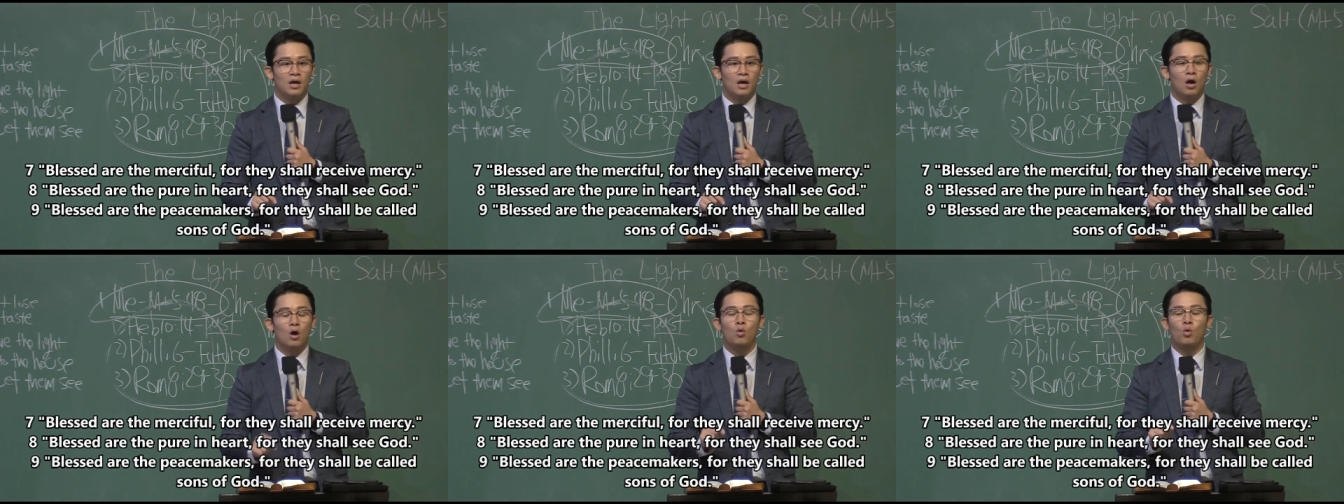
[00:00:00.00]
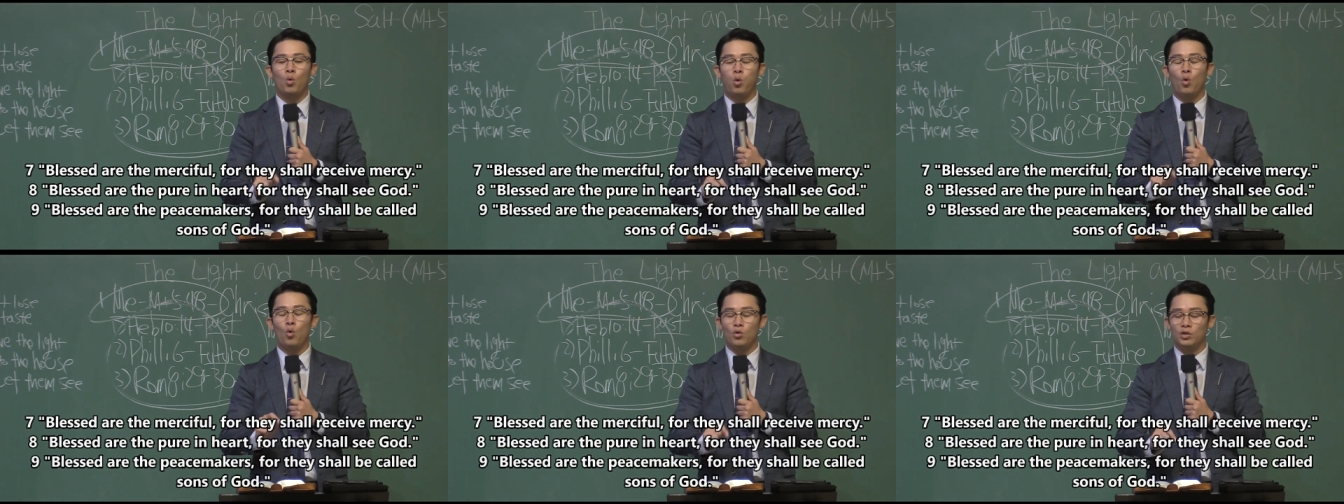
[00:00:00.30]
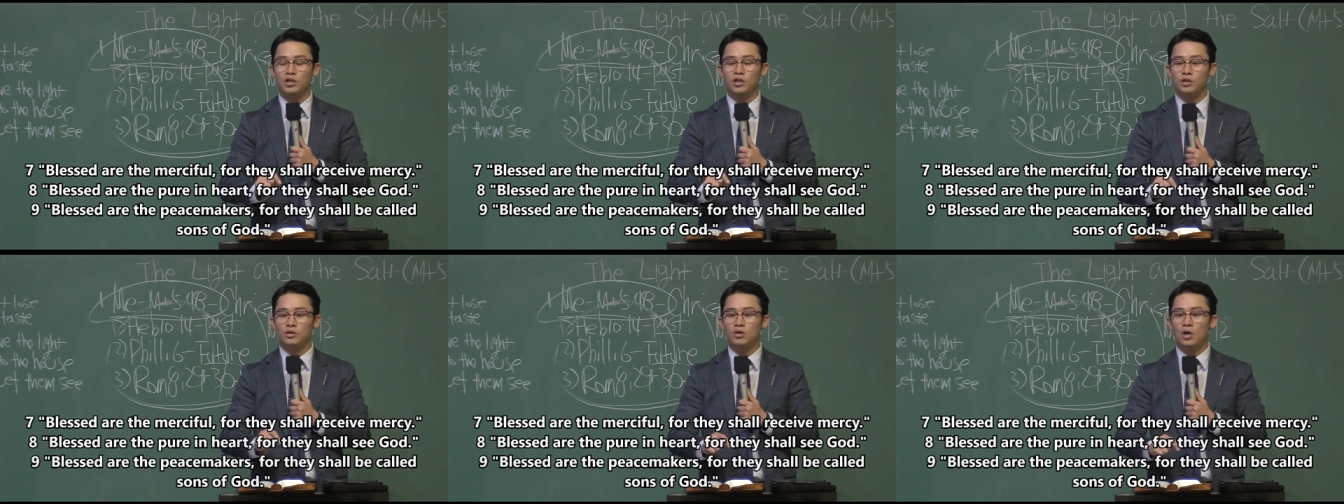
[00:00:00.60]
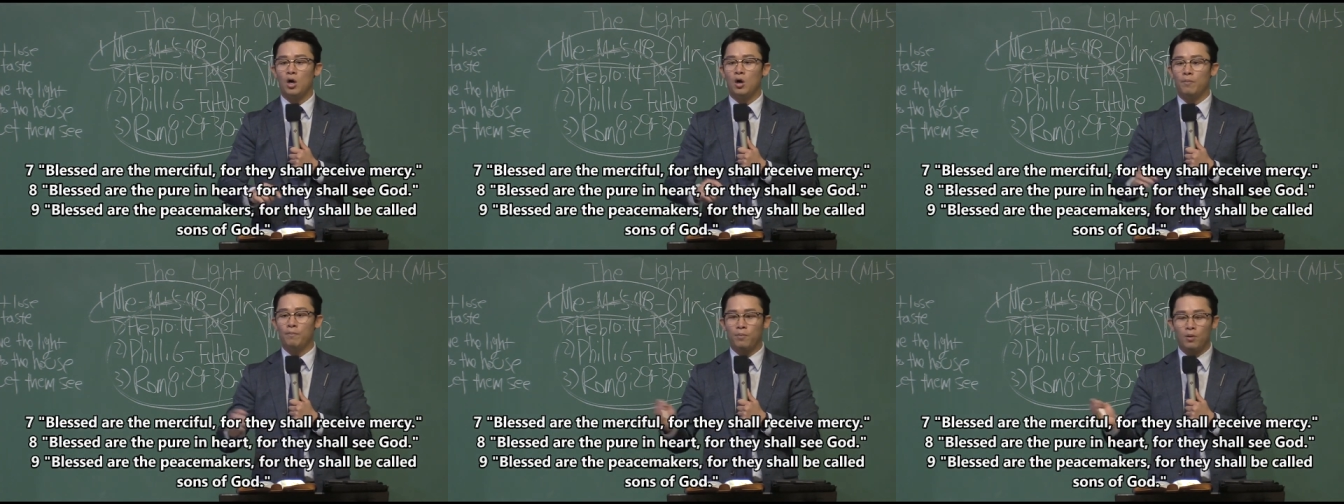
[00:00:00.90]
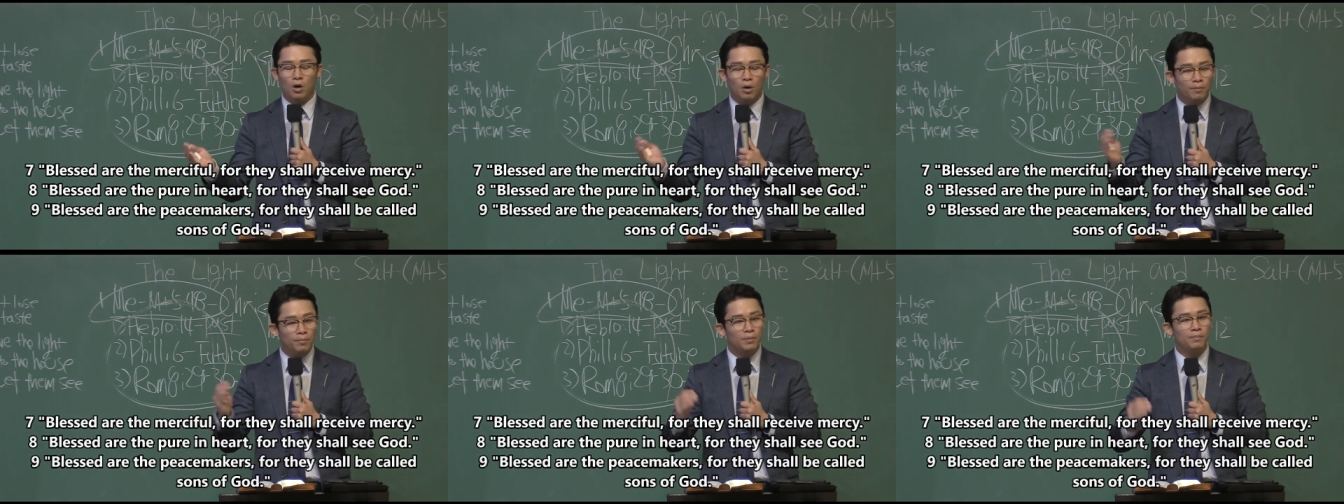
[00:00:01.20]
According to our
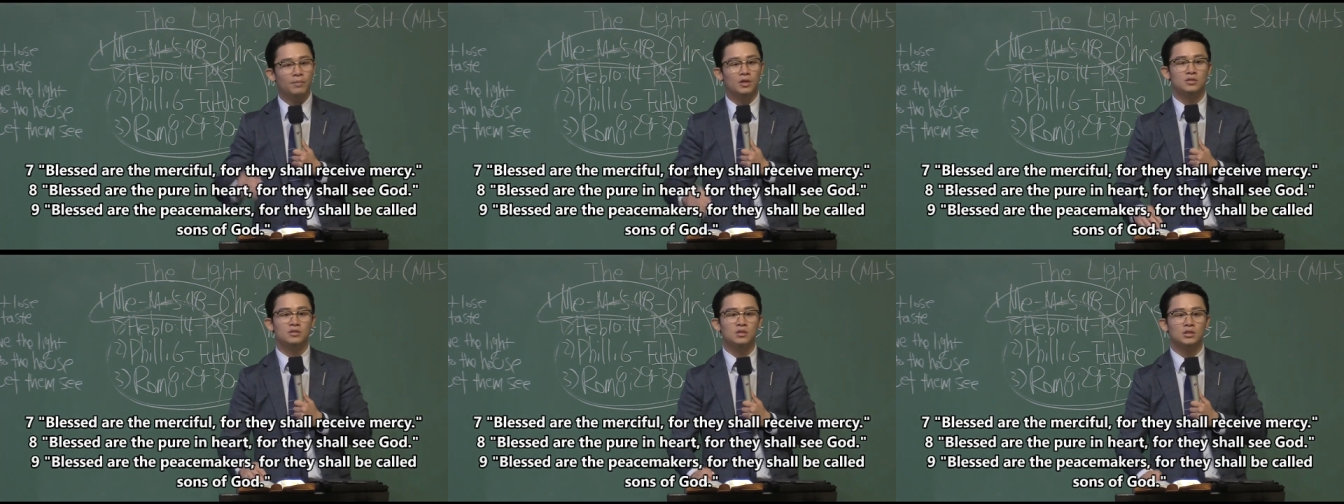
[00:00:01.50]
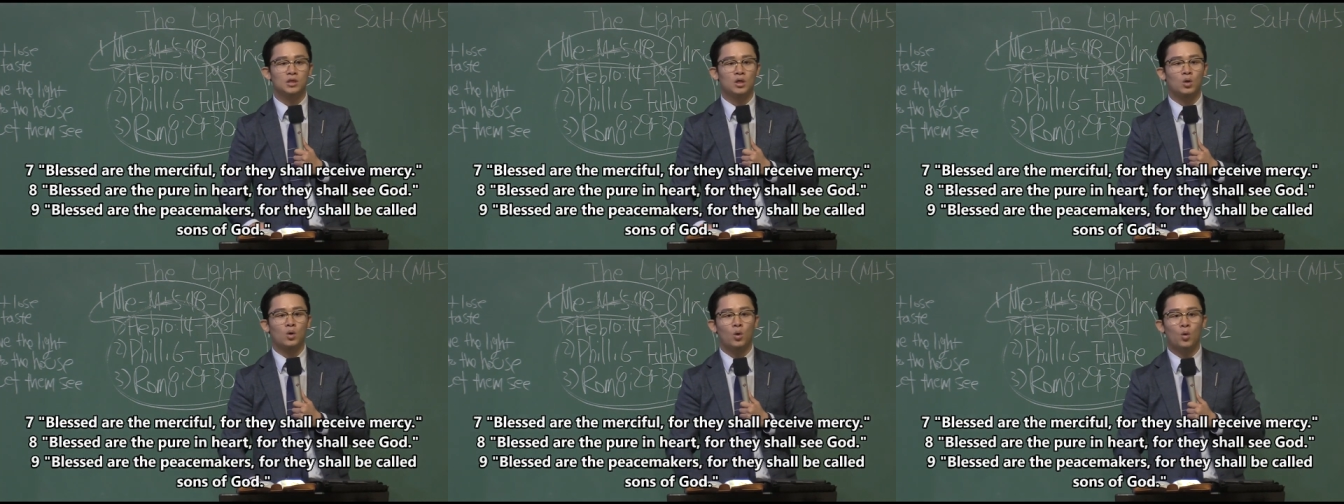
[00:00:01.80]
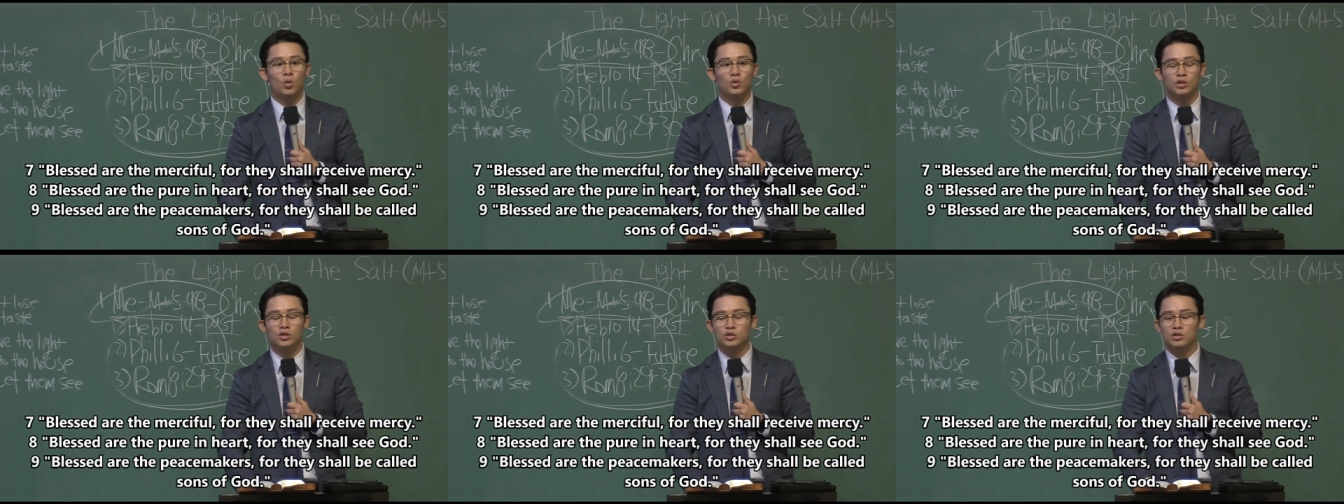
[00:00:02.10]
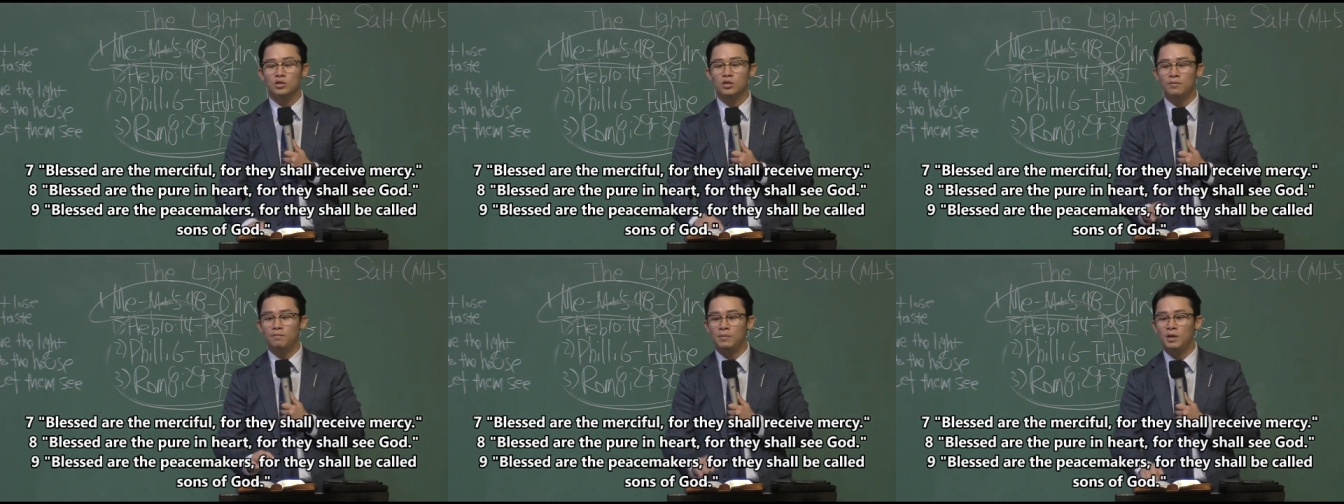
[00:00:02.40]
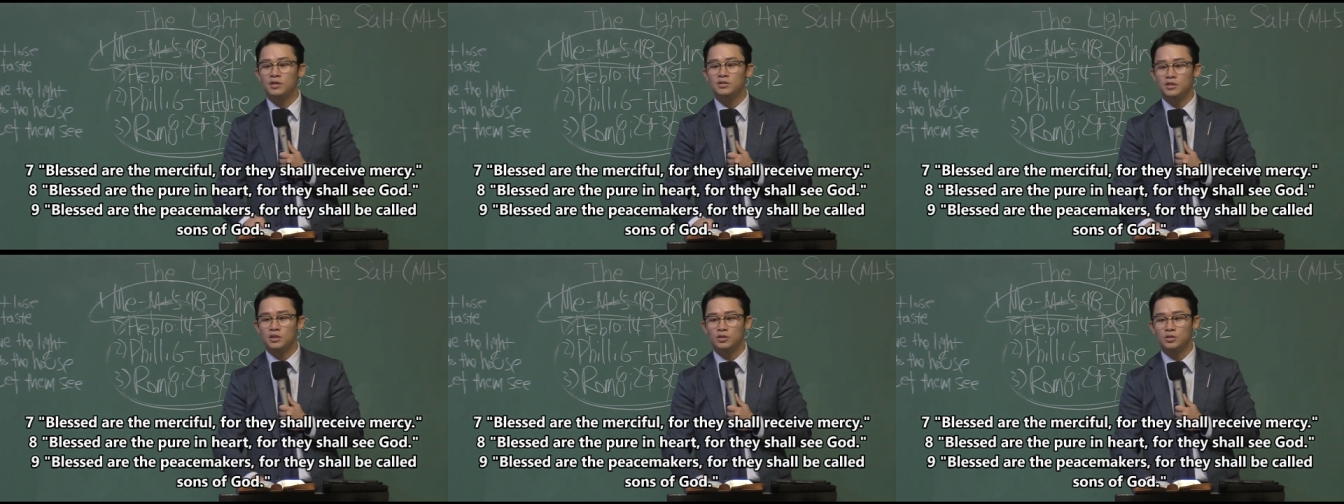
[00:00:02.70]
purpose message, according to the
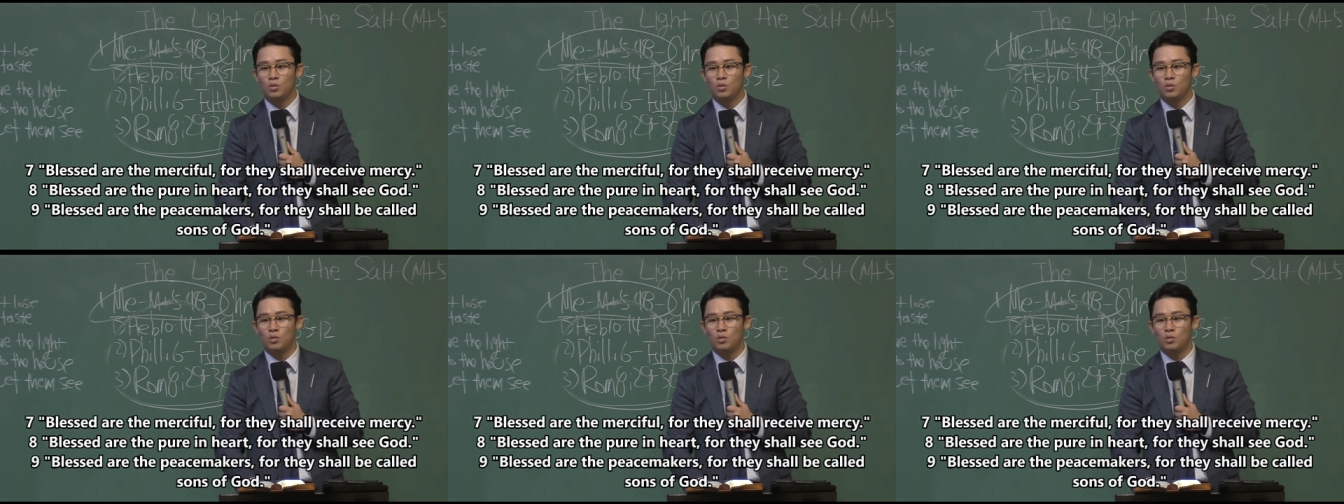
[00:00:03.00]
message,